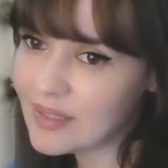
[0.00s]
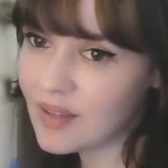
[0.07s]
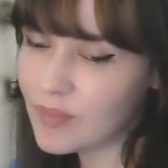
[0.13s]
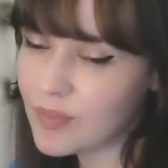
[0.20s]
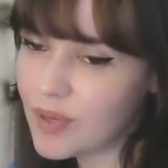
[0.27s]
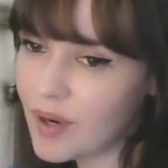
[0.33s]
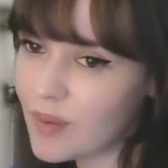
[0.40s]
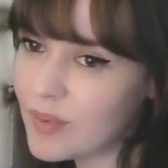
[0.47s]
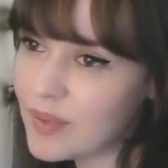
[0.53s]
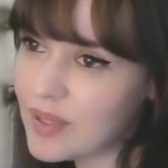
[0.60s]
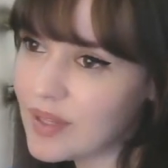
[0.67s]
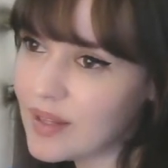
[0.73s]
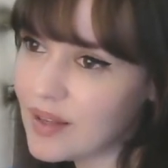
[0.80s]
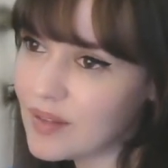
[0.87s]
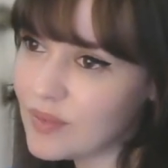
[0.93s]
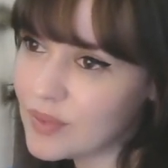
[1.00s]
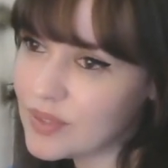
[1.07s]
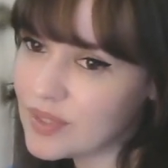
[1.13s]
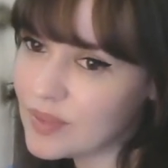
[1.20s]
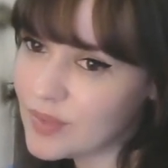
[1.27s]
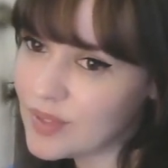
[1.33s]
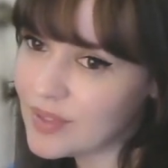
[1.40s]
Probably that was a
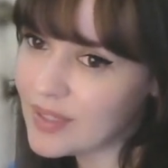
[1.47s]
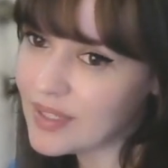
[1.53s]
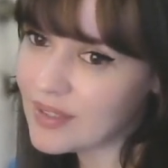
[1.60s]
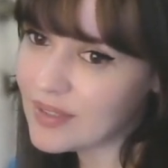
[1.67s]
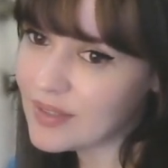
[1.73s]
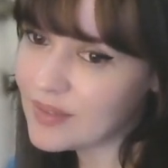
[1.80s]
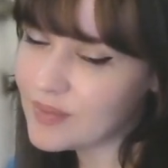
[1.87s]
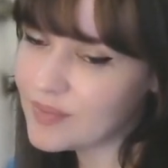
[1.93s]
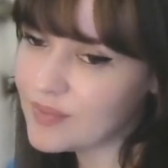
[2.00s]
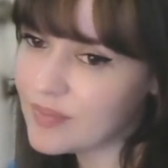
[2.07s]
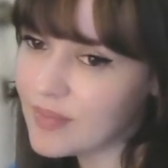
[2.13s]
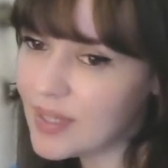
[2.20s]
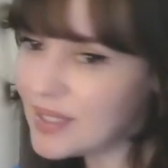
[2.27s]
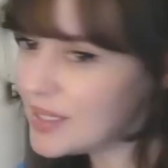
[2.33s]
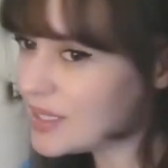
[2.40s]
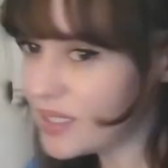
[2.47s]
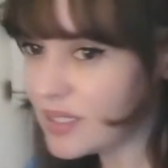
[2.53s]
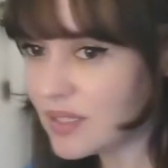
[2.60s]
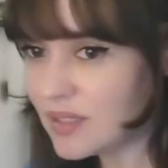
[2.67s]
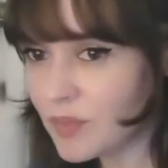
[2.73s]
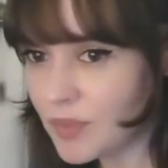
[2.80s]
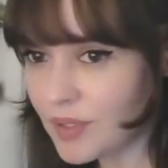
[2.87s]
miracle, but it's not
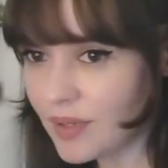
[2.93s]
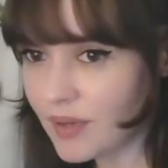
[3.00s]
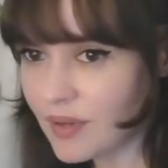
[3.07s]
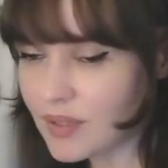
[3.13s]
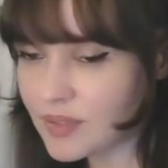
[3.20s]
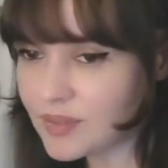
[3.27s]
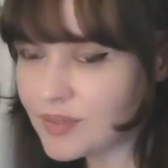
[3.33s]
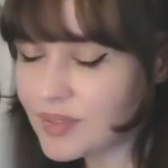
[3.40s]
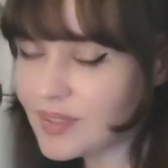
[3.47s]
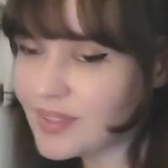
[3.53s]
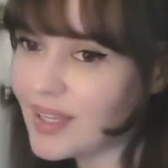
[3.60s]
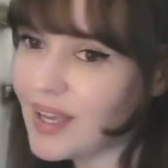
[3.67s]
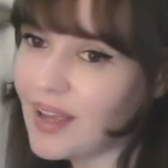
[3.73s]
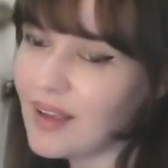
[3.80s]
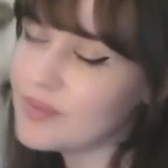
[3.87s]
a miracle. Okay.